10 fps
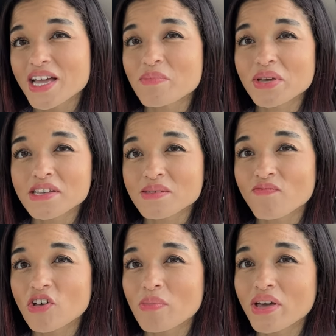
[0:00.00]
And because I'm
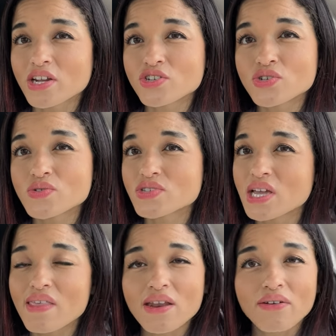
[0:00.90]
filming on a
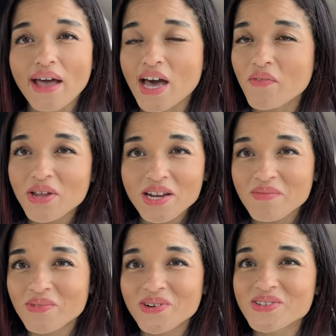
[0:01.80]
Tuesday, they don't have it
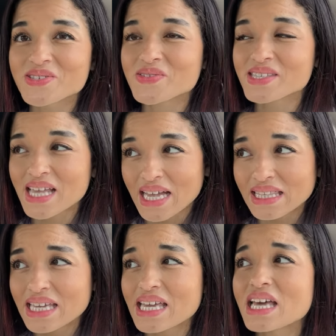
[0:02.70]
anymore. So
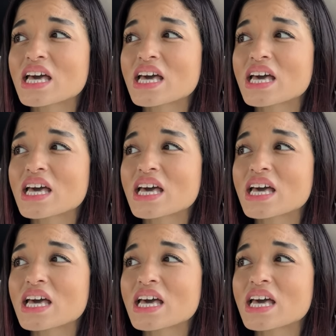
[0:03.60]
sadly,